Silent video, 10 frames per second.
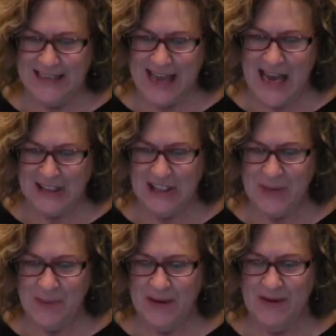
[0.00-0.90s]
It's
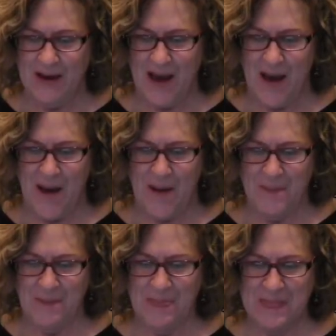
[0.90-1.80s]
actually been
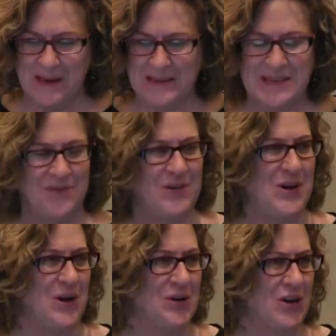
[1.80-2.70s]

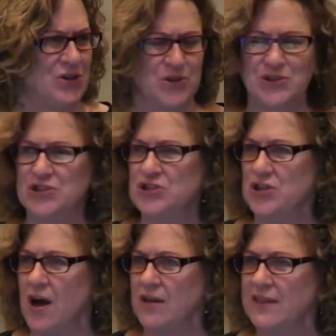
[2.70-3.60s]
difficult. Our church is
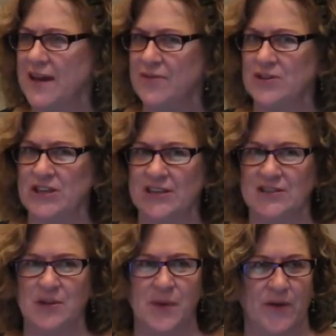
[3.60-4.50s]
young. The average age
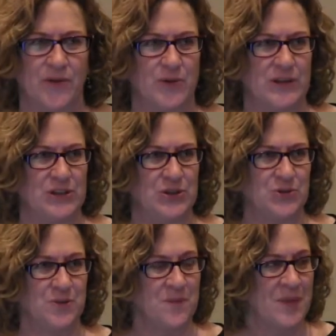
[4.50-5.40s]
is about
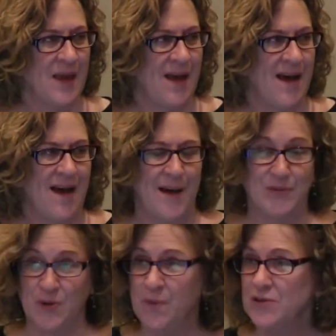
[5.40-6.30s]
32.
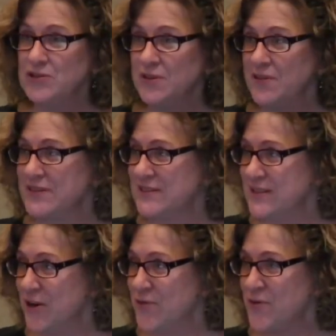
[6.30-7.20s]
So most of the
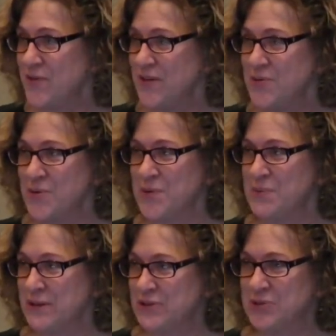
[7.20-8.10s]
Center for Faith and Work
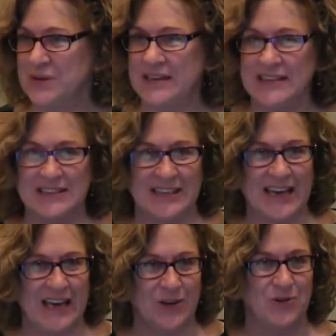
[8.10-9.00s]
ministry is
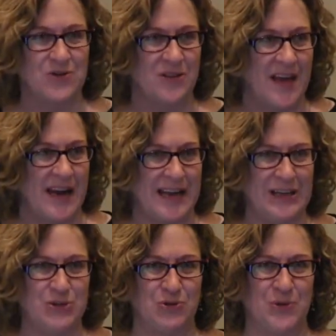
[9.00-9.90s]
catered to that
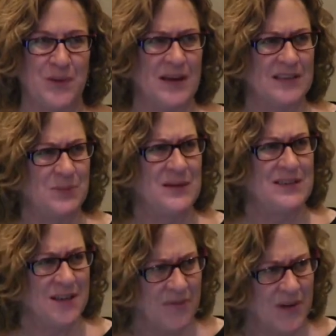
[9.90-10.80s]
age group, and it's been
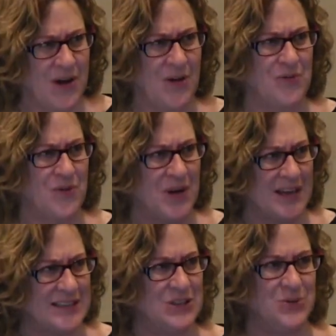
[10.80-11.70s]
difficult for
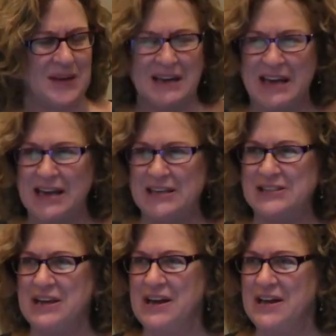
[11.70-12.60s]
us to
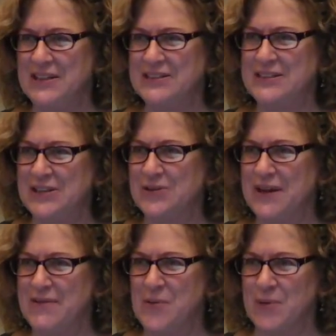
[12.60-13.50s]
engage the senior
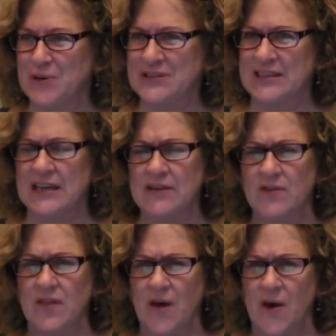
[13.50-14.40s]
level person,
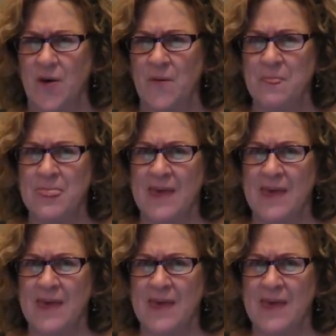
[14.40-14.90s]
even though